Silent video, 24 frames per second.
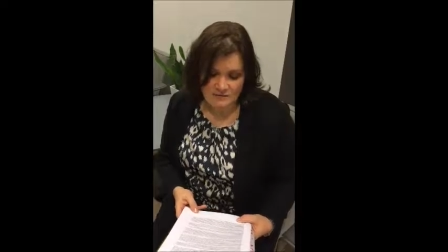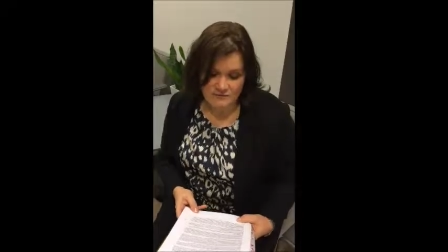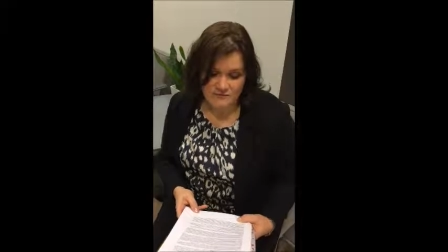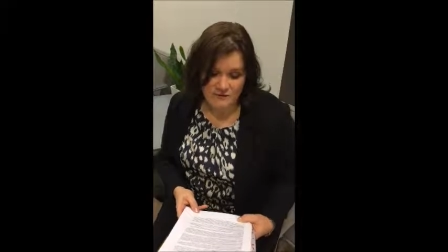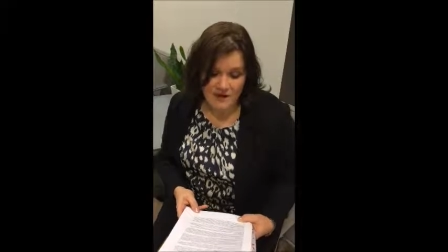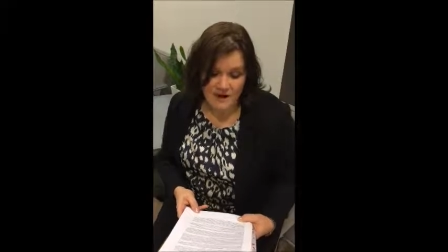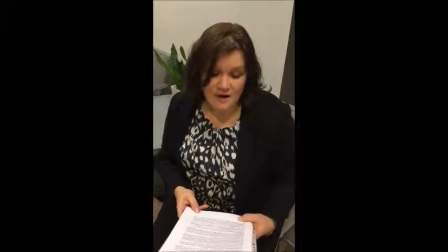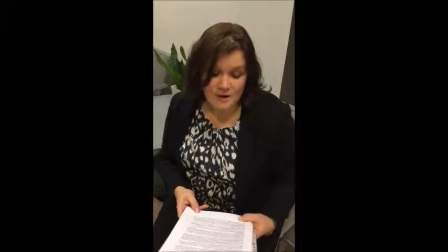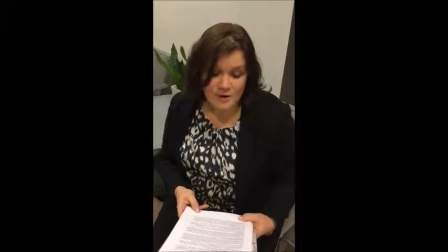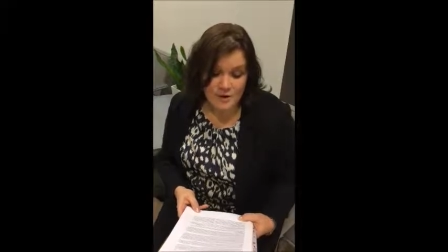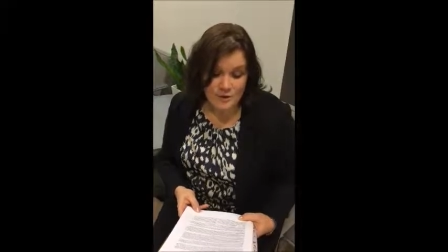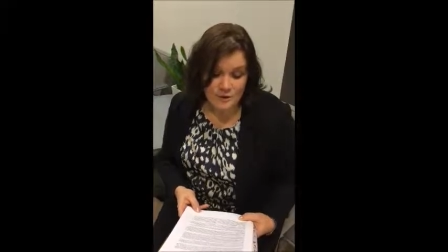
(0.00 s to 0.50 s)

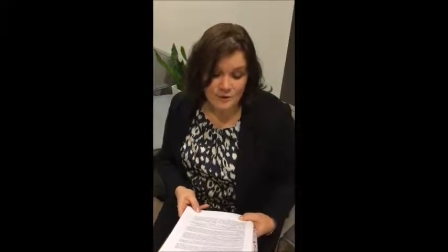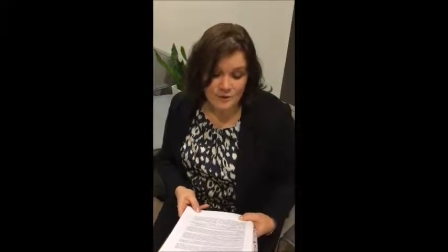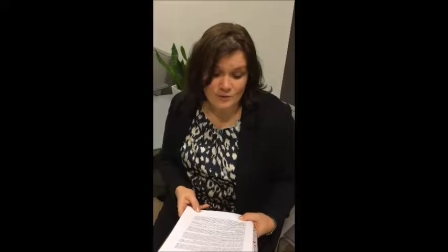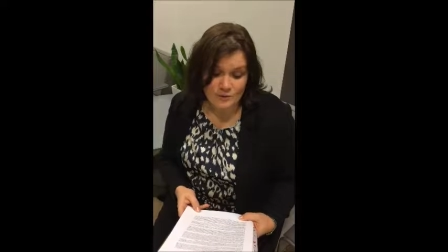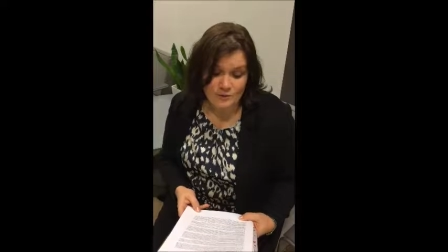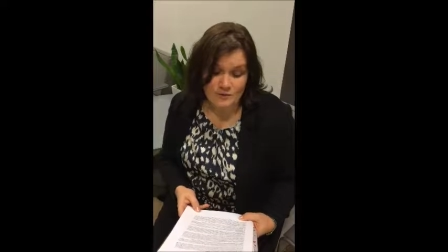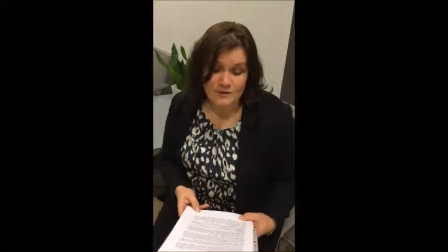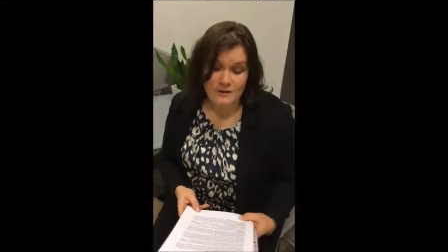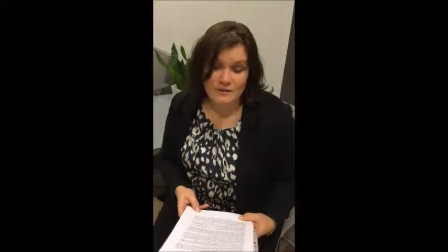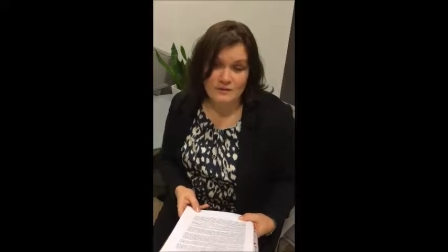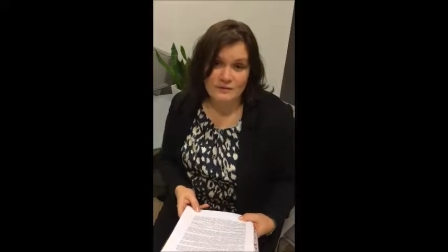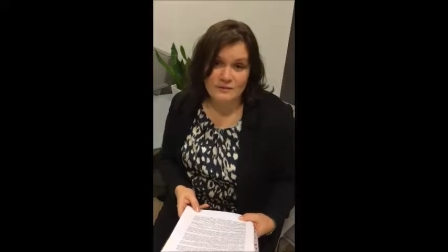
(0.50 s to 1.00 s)
Faro
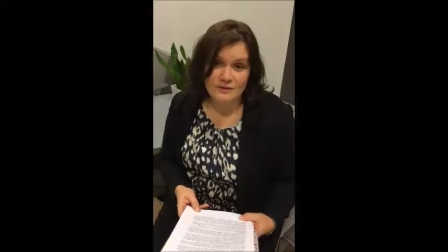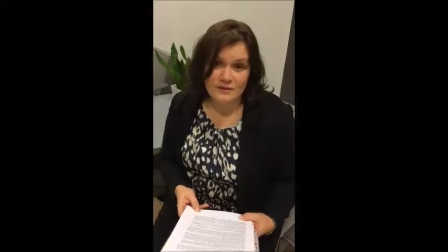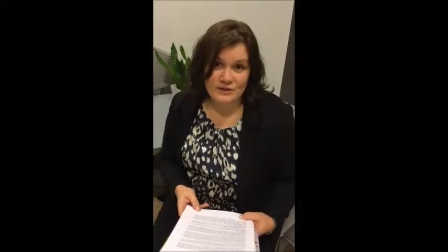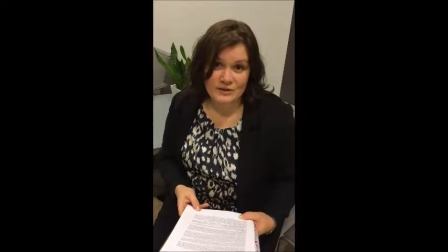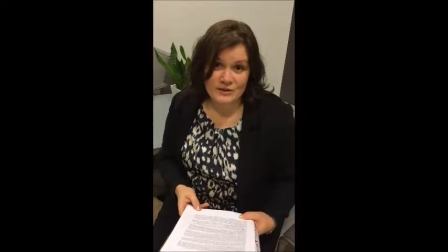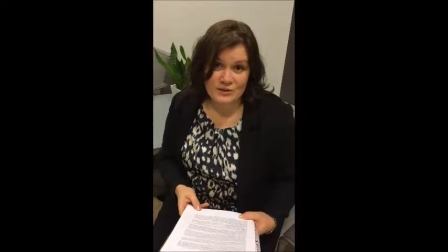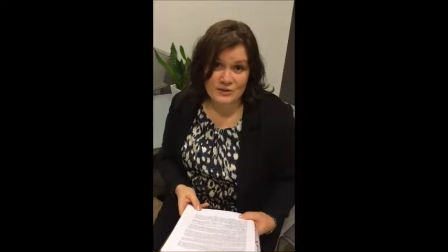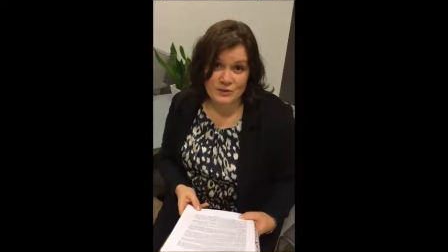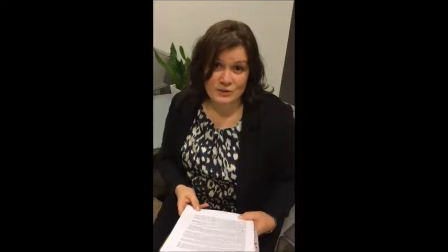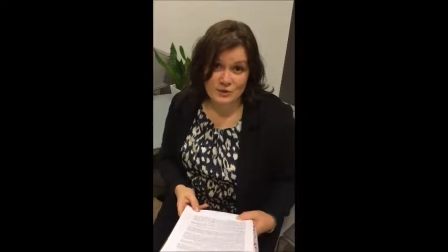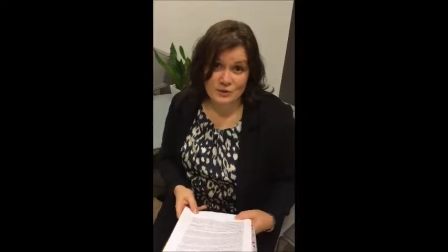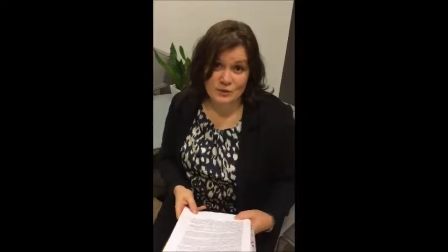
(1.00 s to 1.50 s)

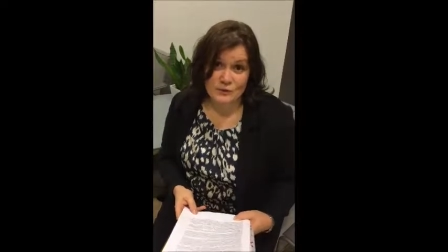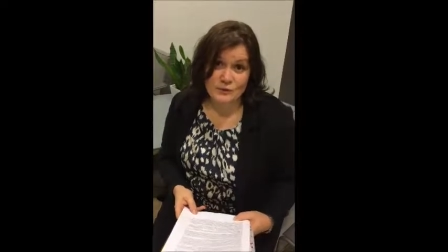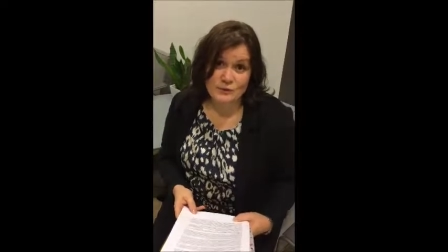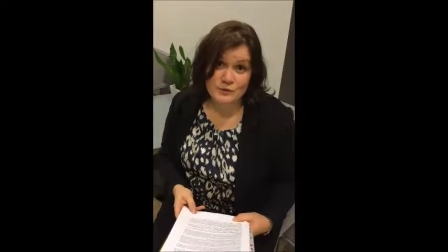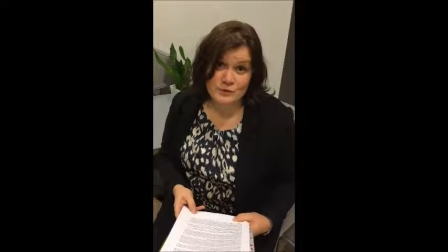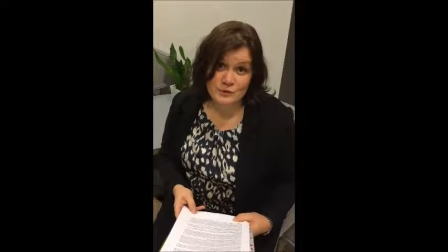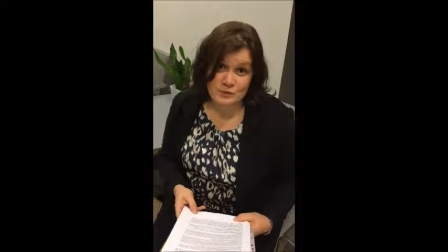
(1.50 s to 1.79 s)
Convention of